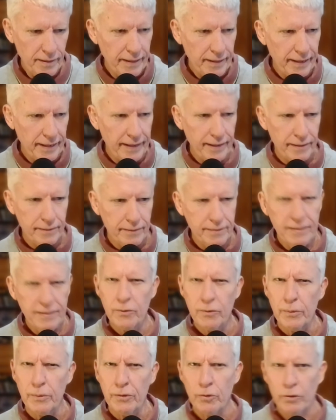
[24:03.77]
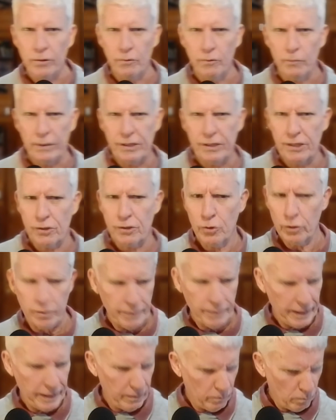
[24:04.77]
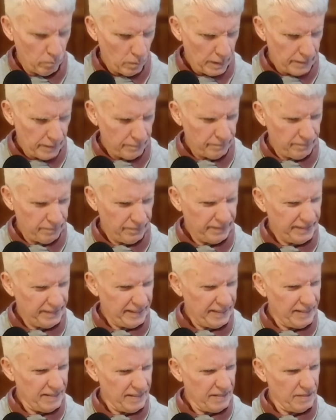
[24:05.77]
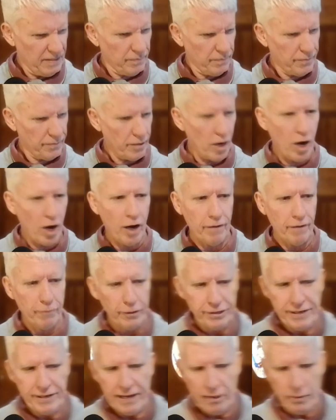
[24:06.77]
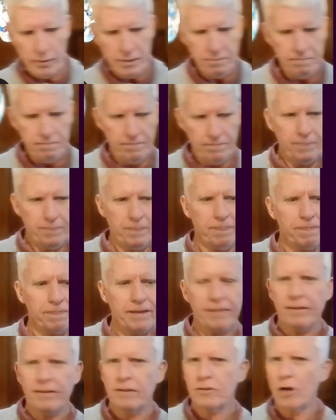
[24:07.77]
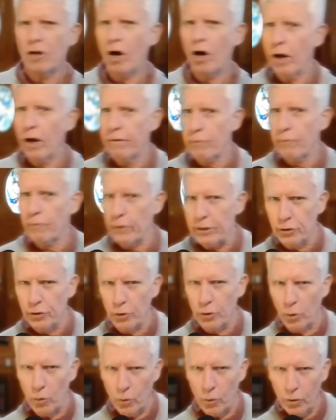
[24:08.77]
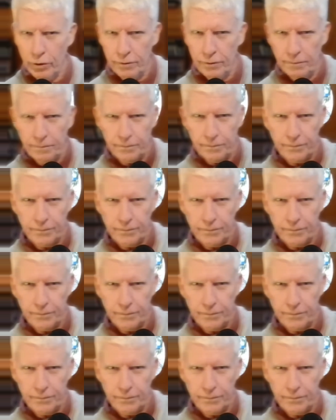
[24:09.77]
And since we just talked about one ivory tower, then there's ivory dawn.